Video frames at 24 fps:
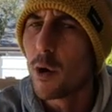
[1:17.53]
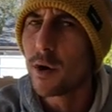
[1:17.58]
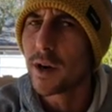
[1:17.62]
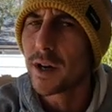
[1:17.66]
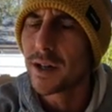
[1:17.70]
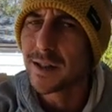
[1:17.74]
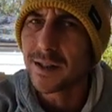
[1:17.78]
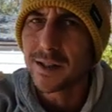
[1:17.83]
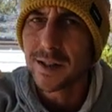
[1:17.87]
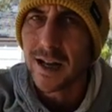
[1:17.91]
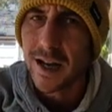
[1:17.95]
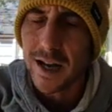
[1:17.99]
goal
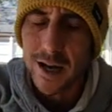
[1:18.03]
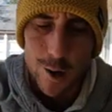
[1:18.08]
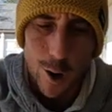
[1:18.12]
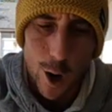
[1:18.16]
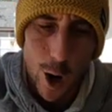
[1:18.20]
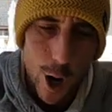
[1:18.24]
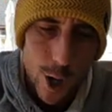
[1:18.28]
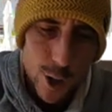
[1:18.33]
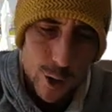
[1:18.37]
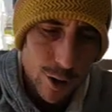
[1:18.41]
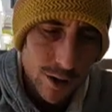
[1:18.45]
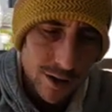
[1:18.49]
is to hit
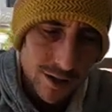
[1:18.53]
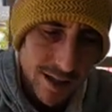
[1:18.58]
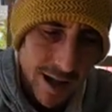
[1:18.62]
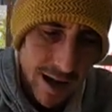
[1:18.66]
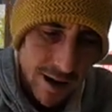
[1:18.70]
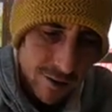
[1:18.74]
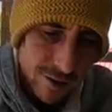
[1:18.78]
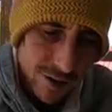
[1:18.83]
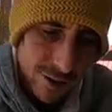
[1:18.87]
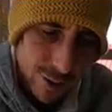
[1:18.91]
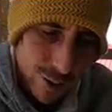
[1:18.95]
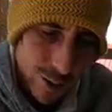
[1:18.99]
one hundred
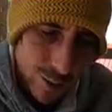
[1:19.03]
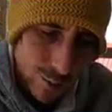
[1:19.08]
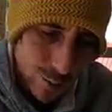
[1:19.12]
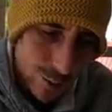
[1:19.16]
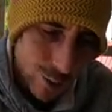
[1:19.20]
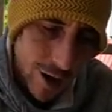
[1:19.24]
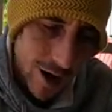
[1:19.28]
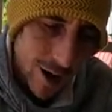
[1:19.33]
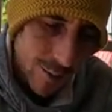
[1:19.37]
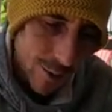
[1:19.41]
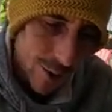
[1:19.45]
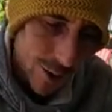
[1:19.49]
thousand
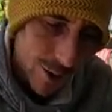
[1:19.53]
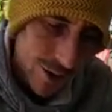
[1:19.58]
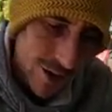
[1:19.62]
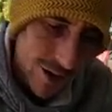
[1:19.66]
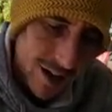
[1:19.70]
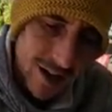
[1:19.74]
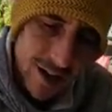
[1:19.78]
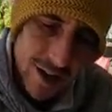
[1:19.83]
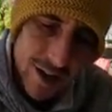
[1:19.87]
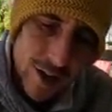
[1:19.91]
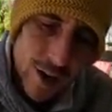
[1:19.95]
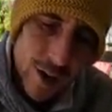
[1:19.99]

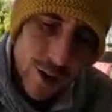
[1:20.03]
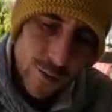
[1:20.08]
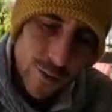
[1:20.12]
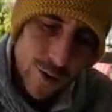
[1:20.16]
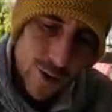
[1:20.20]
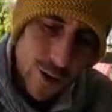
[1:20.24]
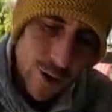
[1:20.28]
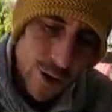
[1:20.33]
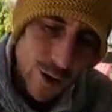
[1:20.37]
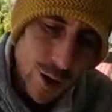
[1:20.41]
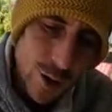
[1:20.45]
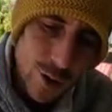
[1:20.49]
subscribers
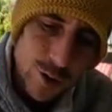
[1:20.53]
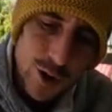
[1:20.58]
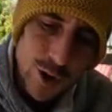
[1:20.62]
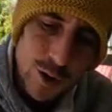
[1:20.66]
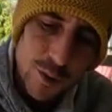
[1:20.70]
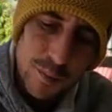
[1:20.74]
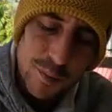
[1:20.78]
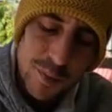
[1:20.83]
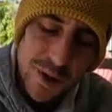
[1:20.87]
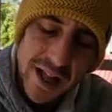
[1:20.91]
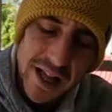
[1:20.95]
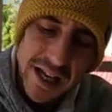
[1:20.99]
for the
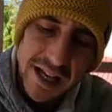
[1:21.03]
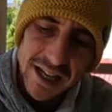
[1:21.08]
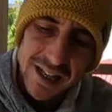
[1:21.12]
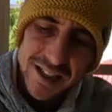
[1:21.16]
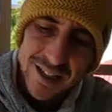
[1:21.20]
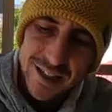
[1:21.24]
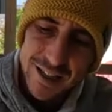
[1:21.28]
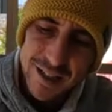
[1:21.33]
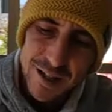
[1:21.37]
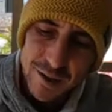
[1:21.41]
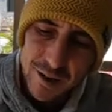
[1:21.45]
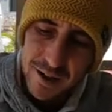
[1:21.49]
YouTube plate.
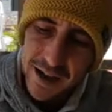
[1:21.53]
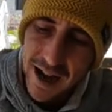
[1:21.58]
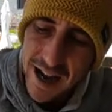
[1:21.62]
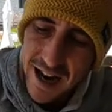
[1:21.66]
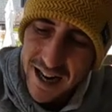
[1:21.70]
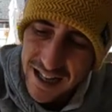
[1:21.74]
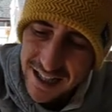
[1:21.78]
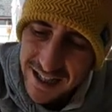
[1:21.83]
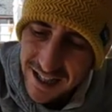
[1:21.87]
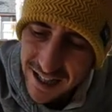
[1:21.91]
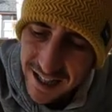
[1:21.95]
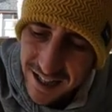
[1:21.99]
So
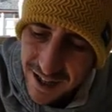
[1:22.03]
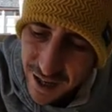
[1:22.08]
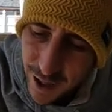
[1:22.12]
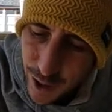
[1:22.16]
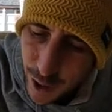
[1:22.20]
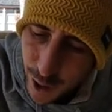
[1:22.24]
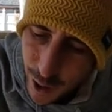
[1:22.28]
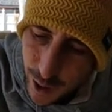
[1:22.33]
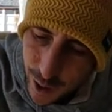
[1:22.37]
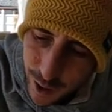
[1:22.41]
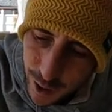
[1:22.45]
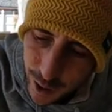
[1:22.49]
guys,
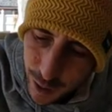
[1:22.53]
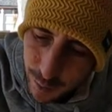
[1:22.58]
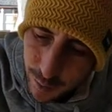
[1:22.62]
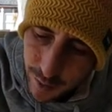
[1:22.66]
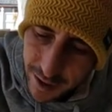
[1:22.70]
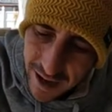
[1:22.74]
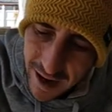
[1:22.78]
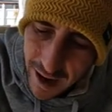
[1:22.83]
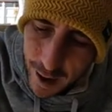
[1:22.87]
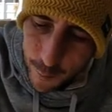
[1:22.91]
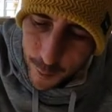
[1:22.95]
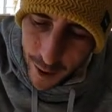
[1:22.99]

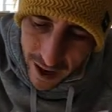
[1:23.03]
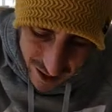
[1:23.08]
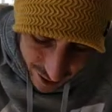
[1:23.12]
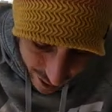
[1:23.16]
we got